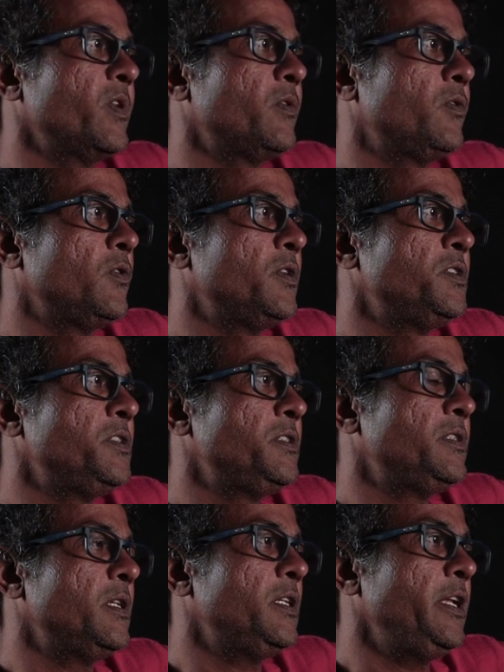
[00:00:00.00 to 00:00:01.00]
So the
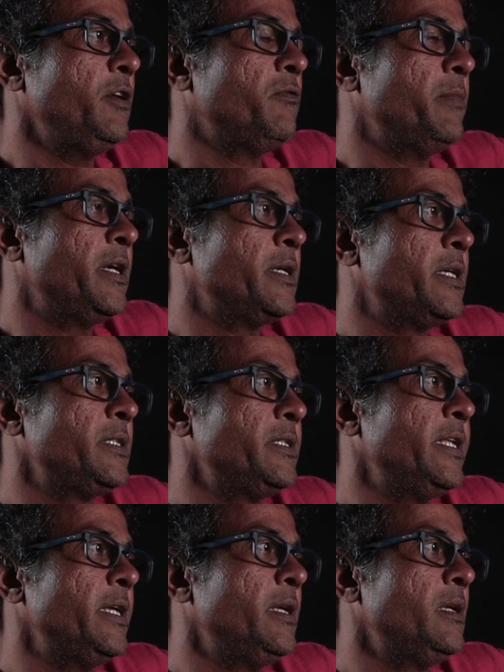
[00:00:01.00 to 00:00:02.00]
city of Madras,
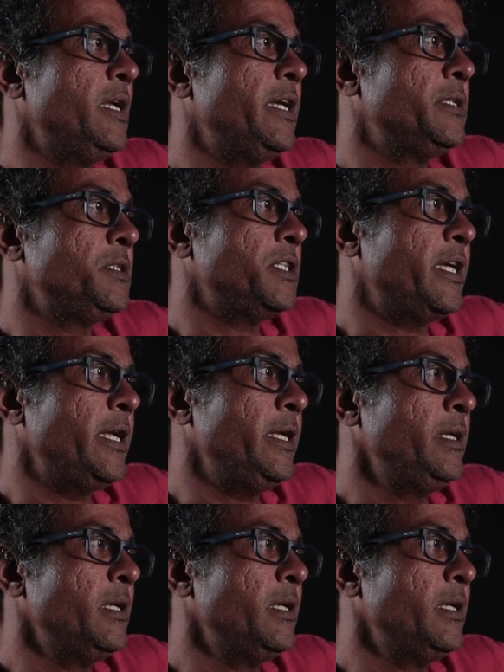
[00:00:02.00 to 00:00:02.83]
then later Chennai,